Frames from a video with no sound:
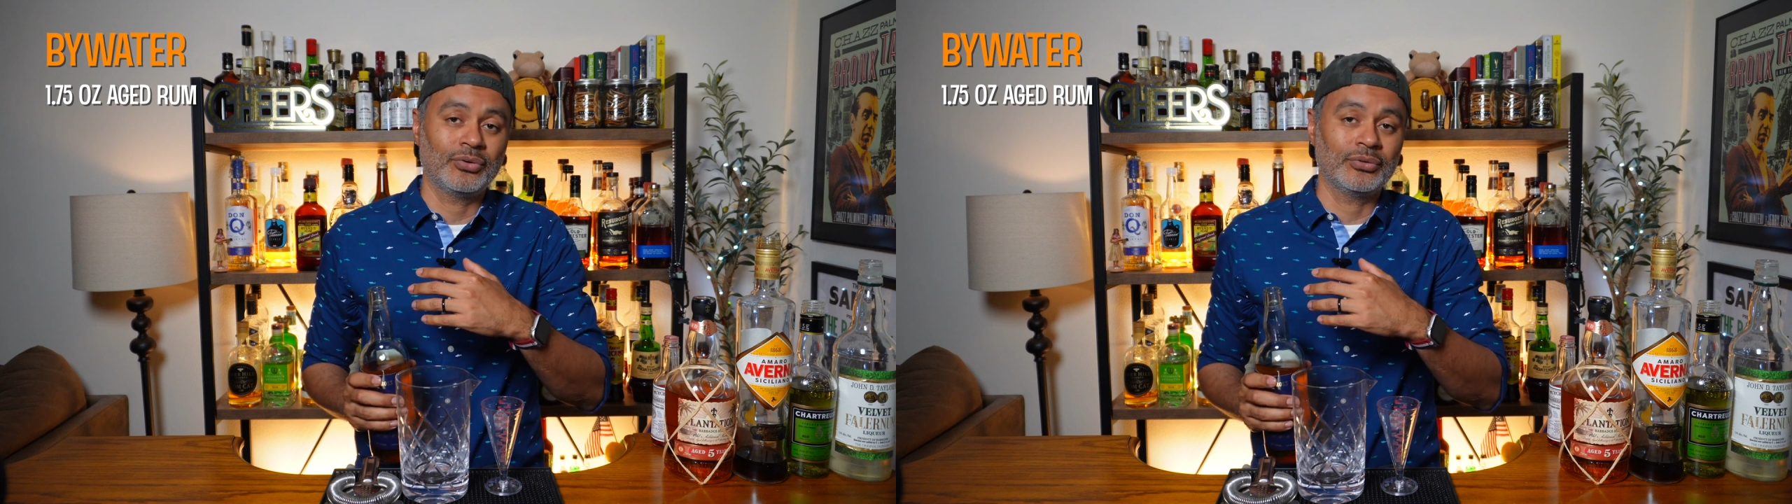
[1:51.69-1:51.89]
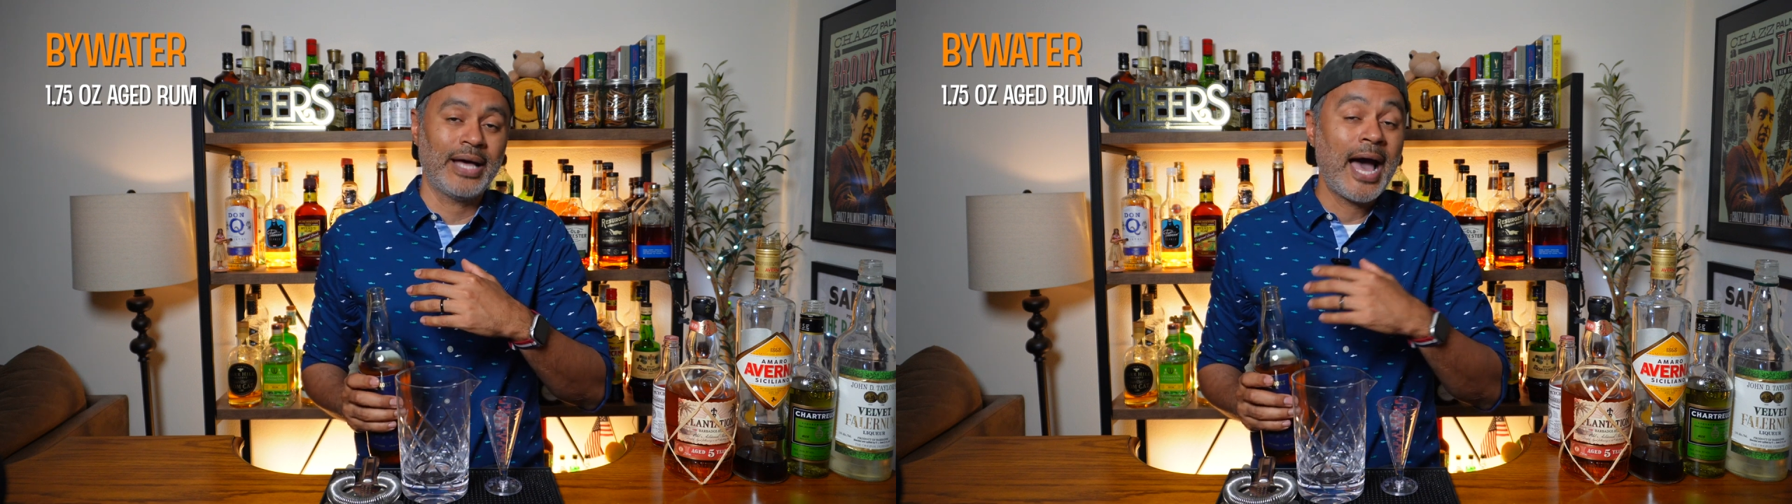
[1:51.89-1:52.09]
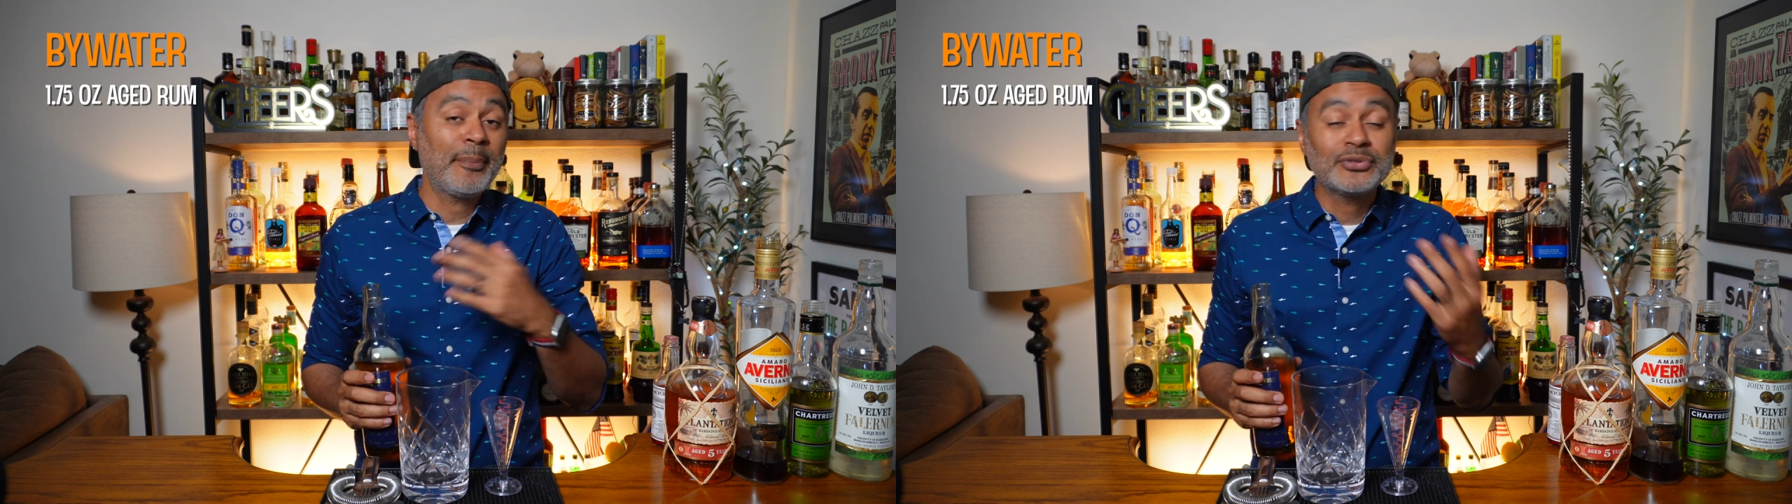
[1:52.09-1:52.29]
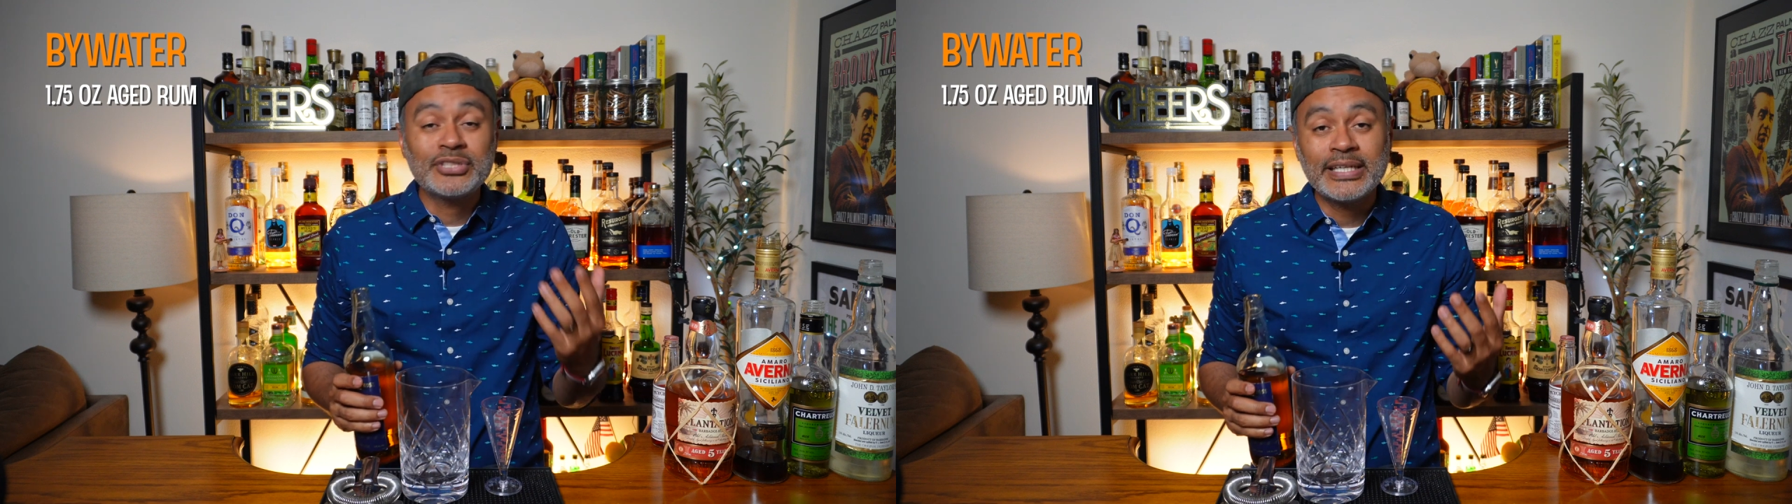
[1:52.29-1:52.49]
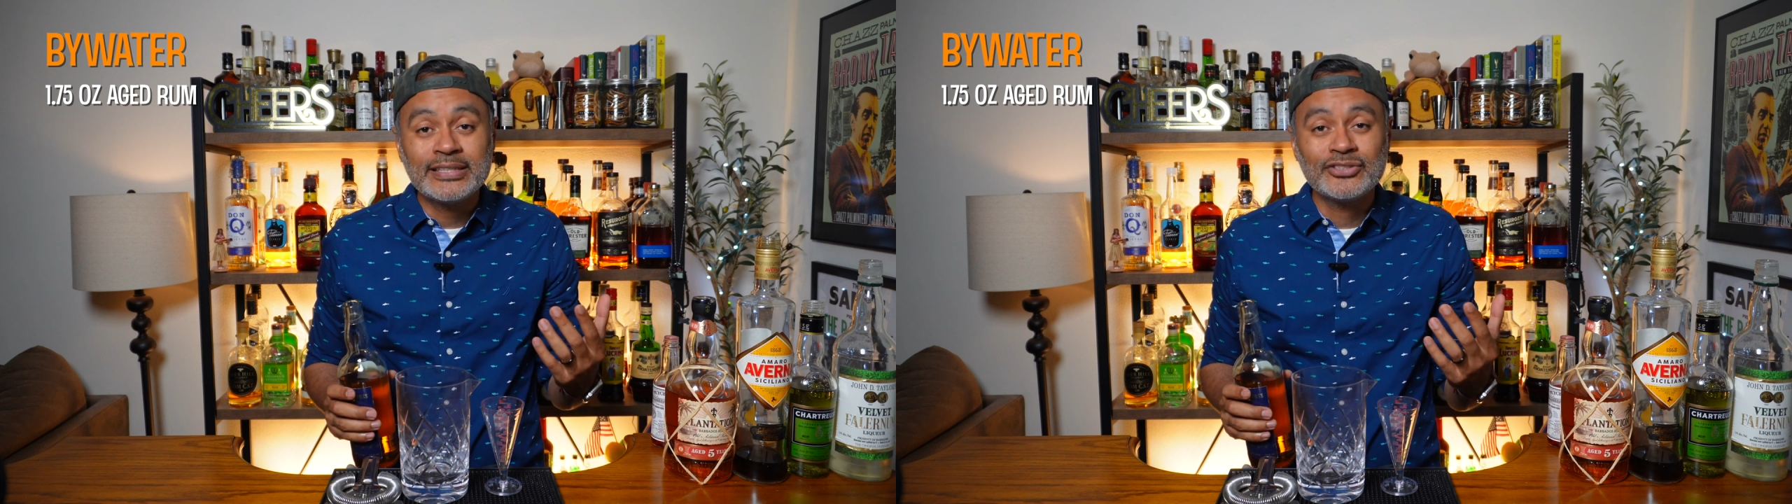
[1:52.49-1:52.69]

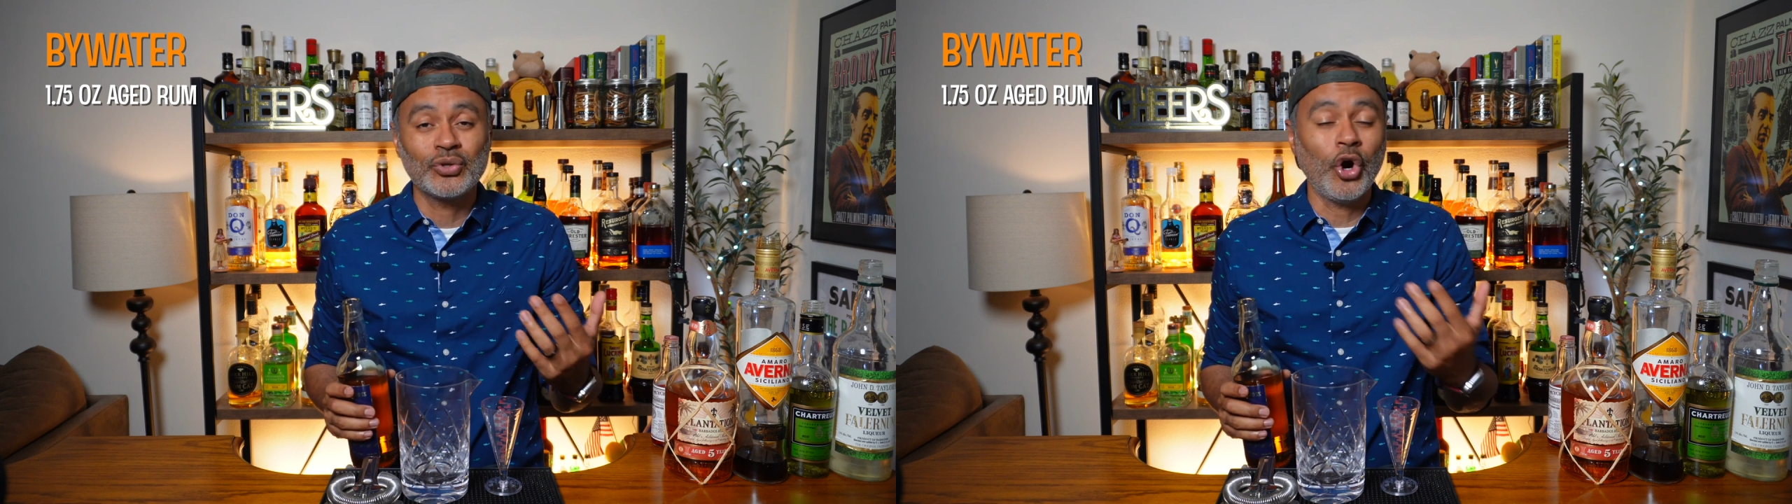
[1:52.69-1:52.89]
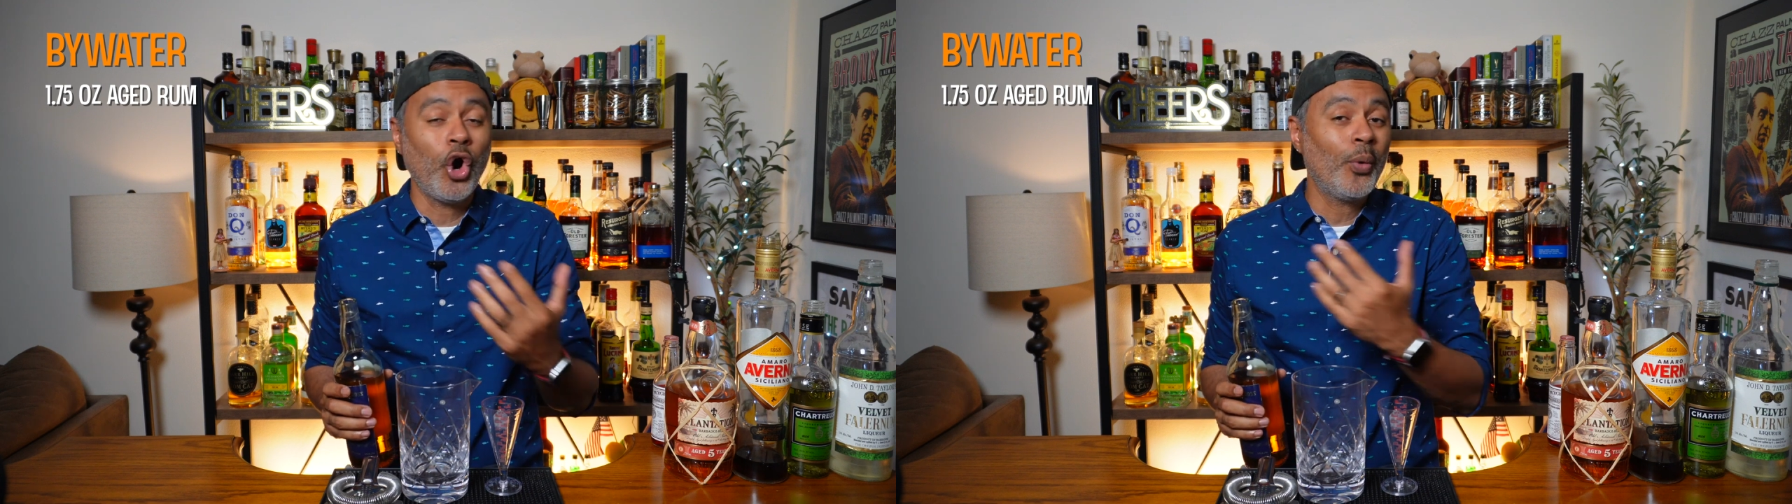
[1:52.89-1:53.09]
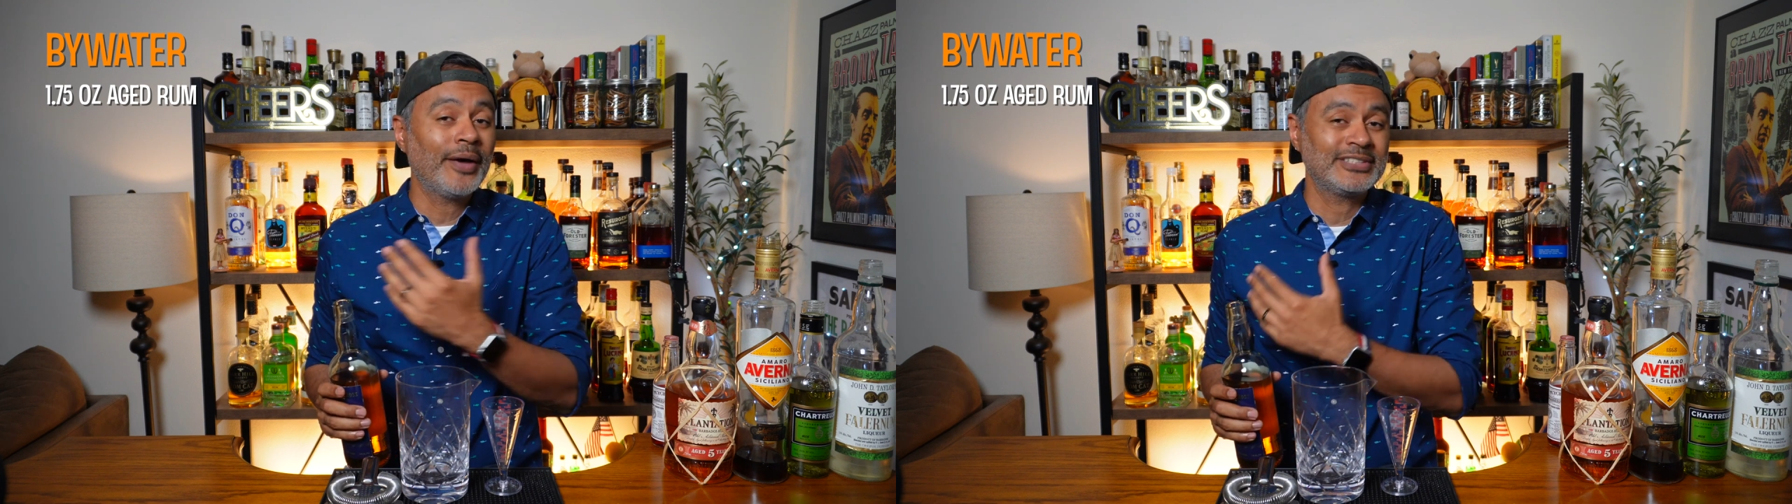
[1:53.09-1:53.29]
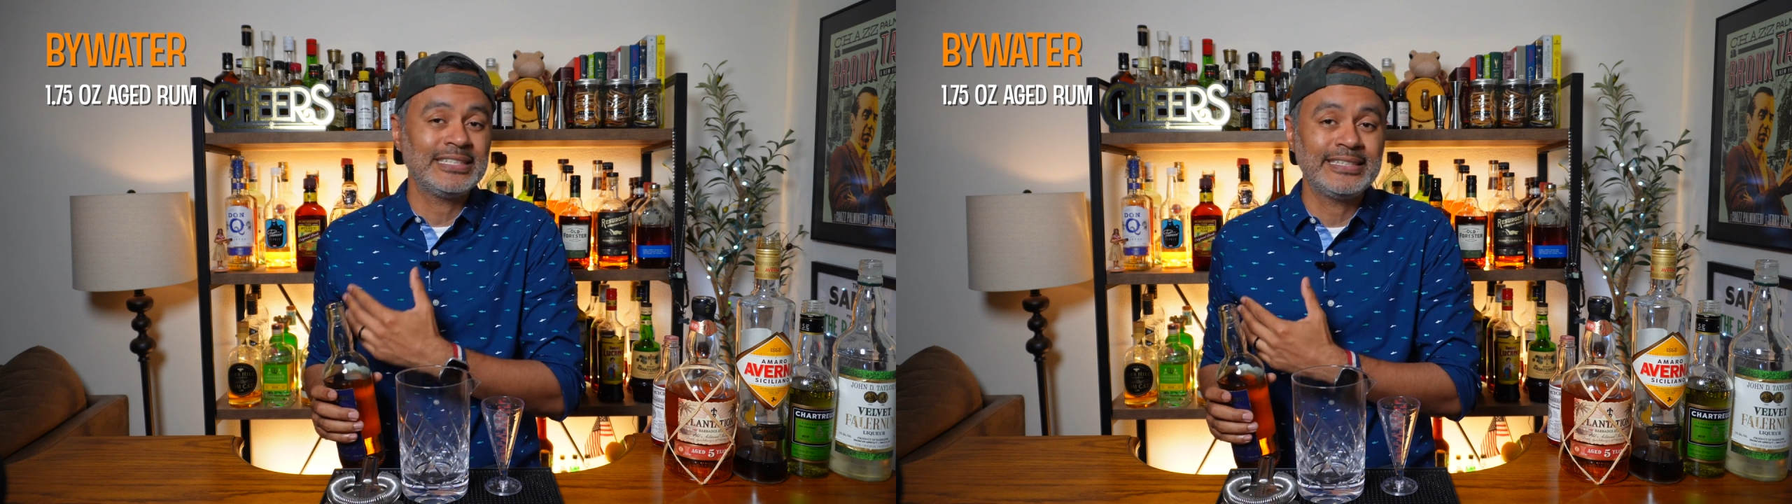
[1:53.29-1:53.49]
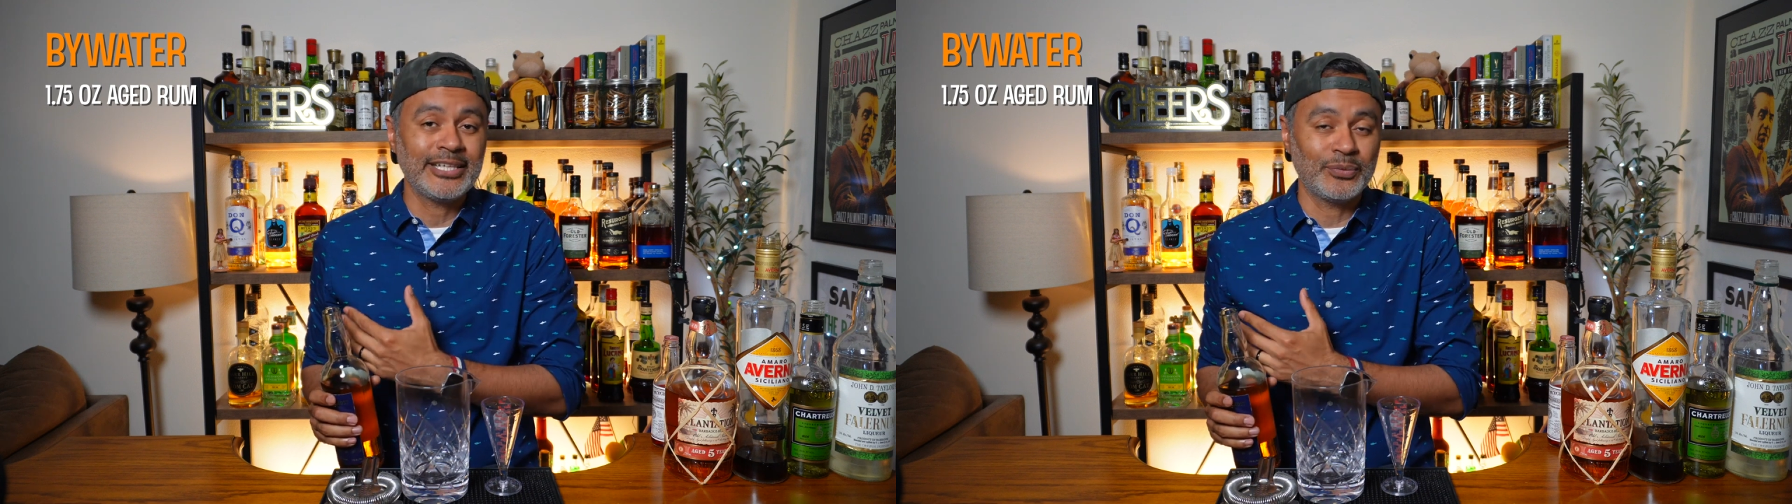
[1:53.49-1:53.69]
Appleton to OFTD,